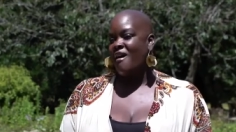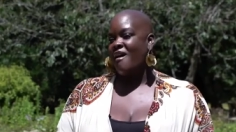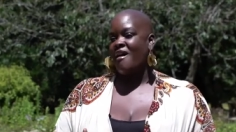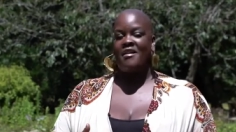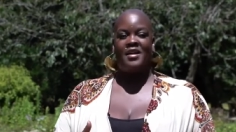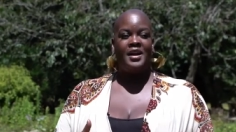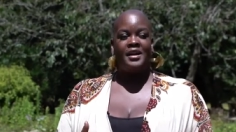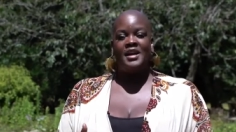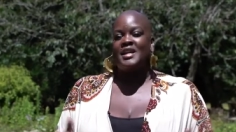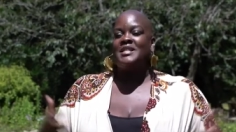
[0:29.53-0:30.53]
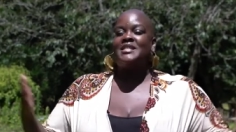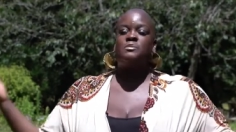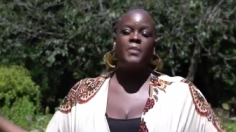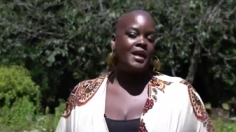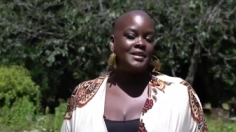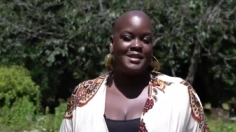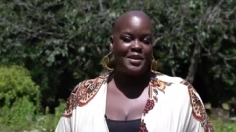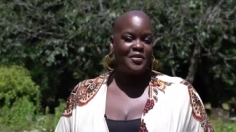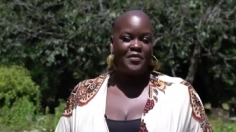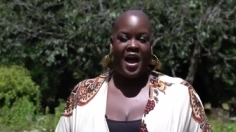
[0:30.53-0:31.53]
our
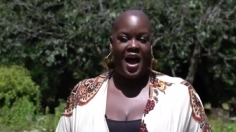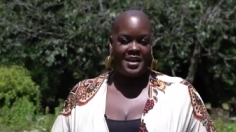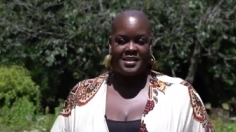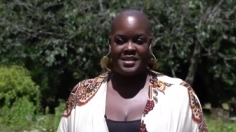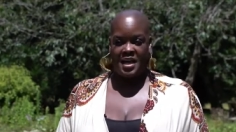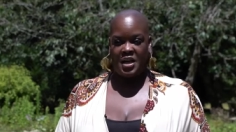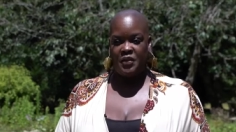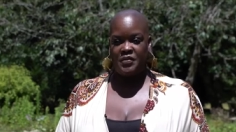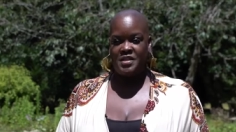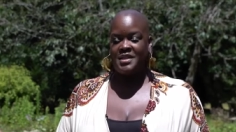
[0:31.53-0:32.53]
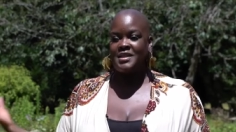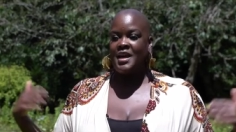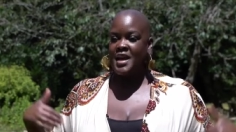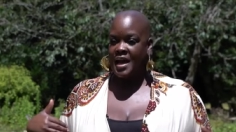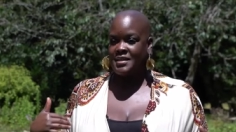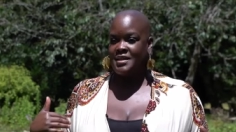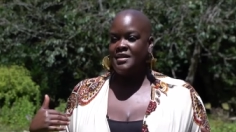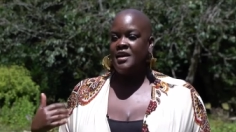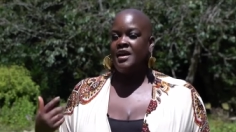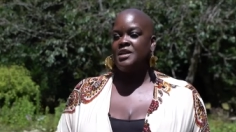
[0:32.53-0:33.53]
expansive highest selves is
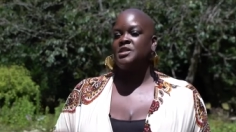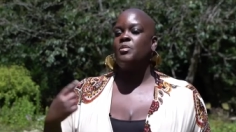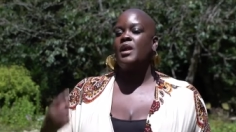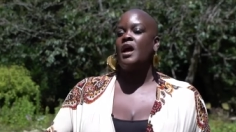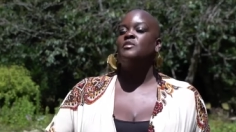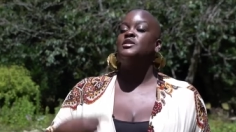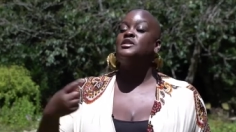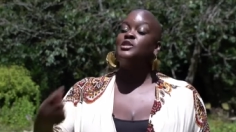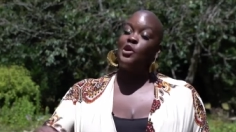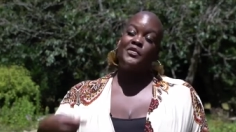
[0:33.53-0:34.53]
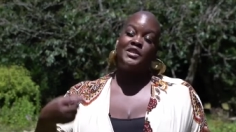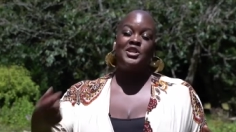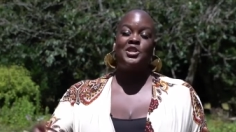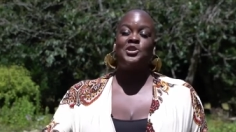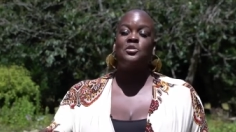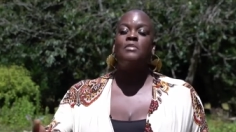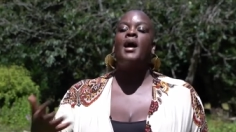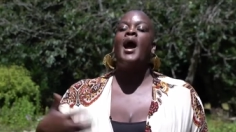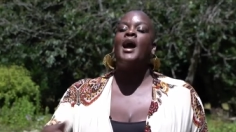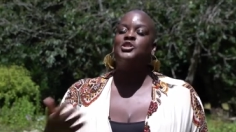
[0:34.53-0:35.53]
connected. And so when I am in service to you,
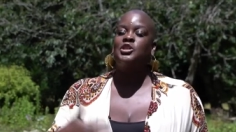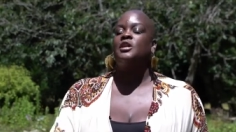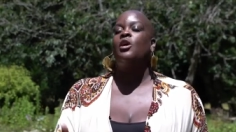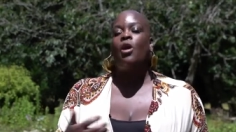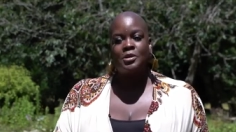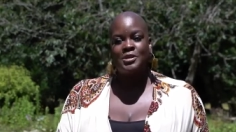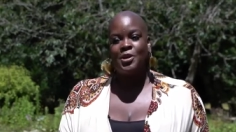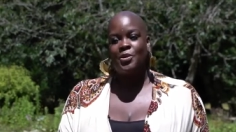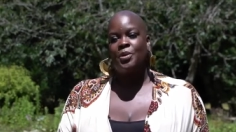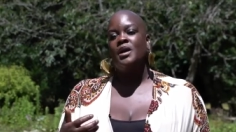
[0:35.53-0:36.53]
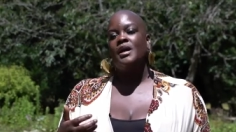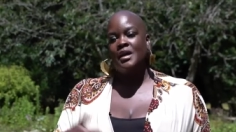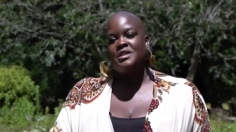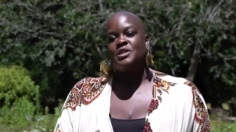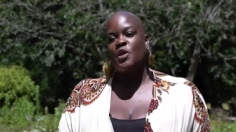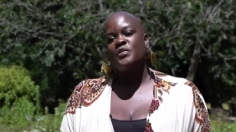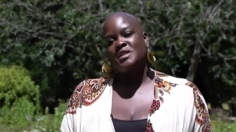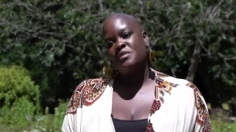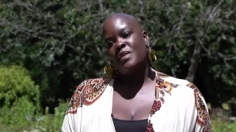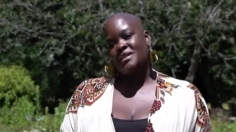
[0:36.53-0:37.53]
I'm actually also in
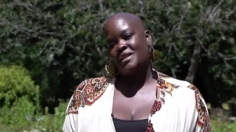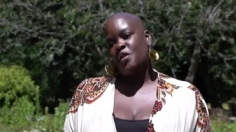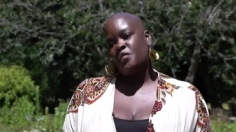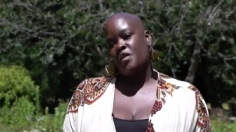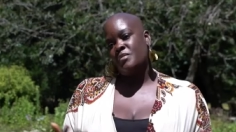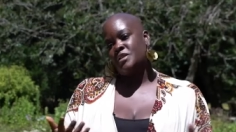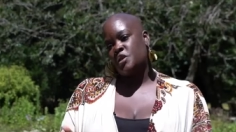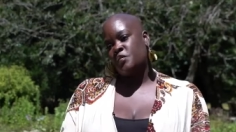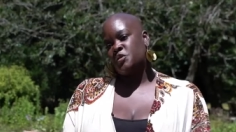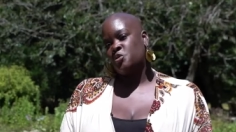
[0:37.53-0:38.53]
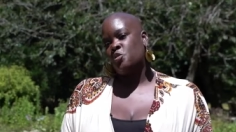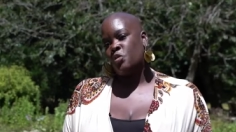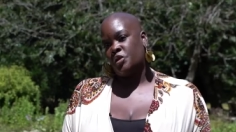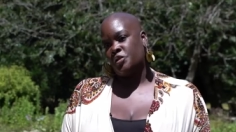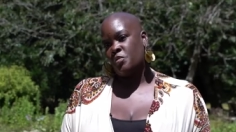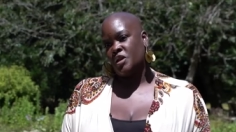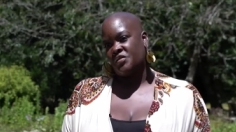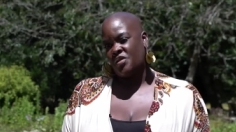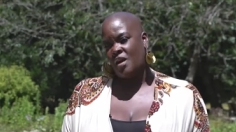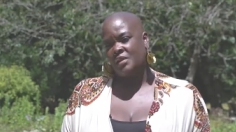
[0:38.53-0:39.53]
service to myself. I'm in service to a world that
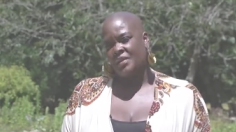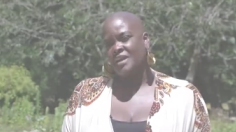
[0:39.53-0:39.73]
works for all of